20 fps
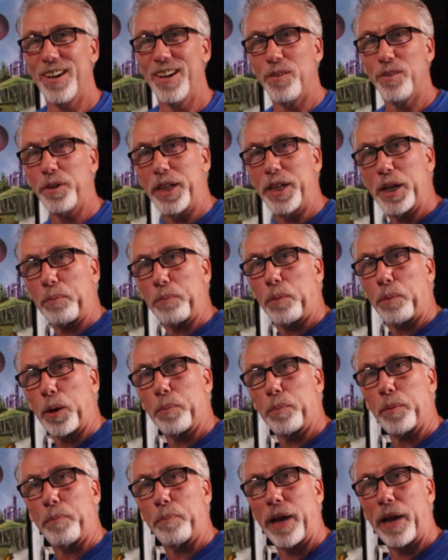We did a
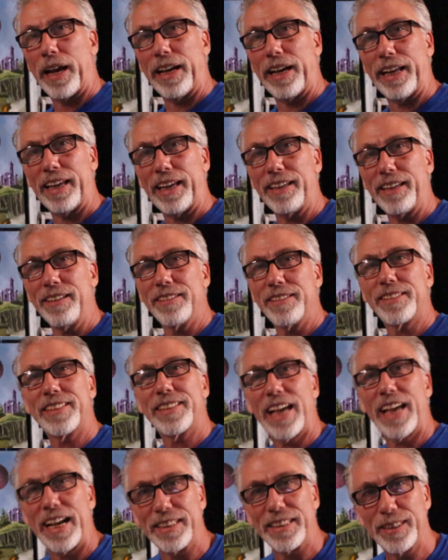purple painting.
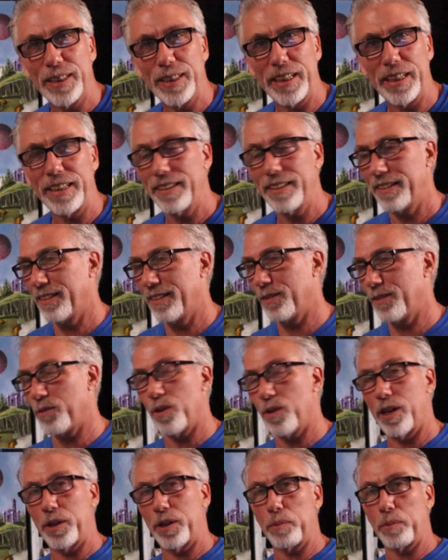Sassy
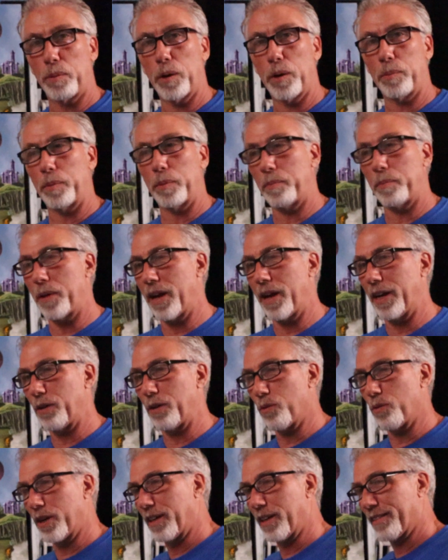wanted a purple
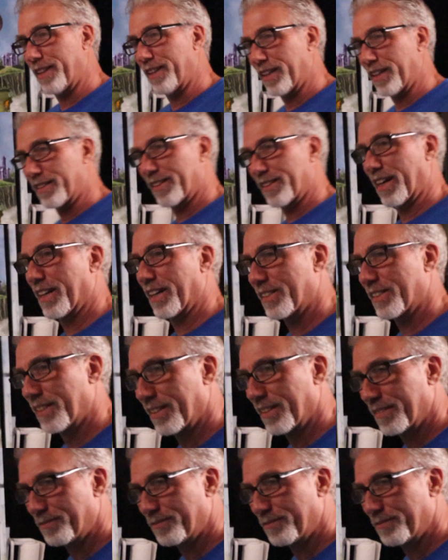painting. What do you think, Sass?